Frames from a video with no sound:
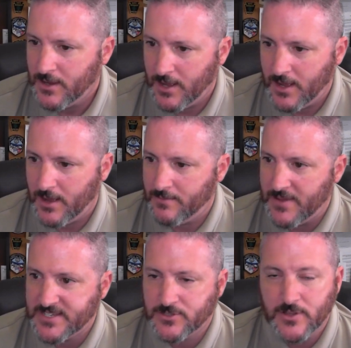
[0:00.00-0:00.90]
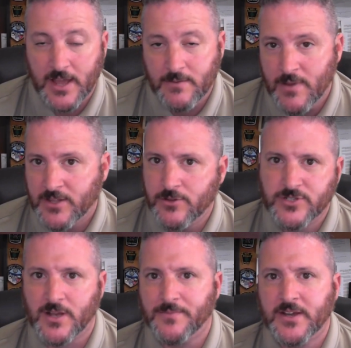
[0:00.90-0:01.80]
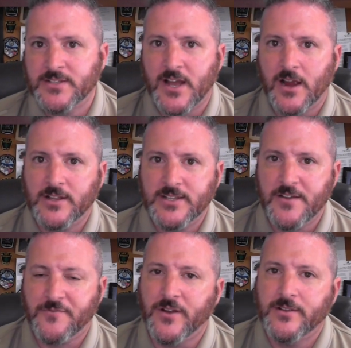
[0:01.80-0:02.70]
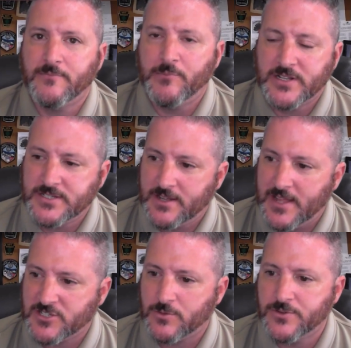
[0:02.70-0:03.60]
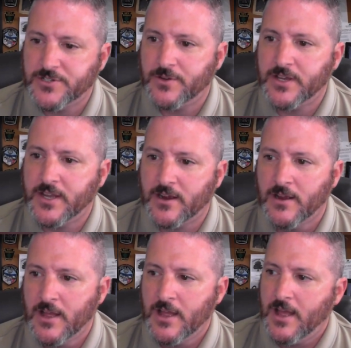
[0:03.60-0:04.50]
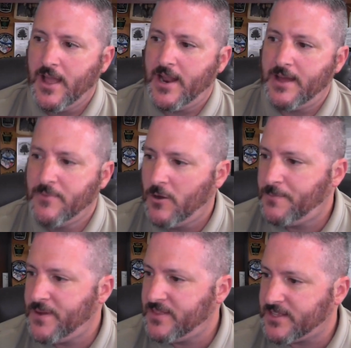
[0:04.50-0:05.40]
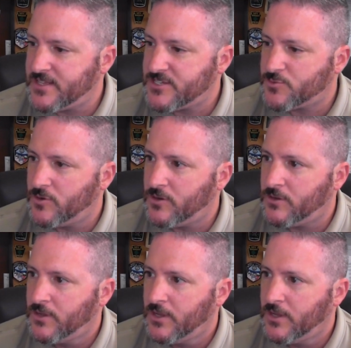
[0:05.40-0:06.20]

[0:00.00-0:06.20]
They may do something entirely different, but that's what we're doing here, and I'm hoping that this will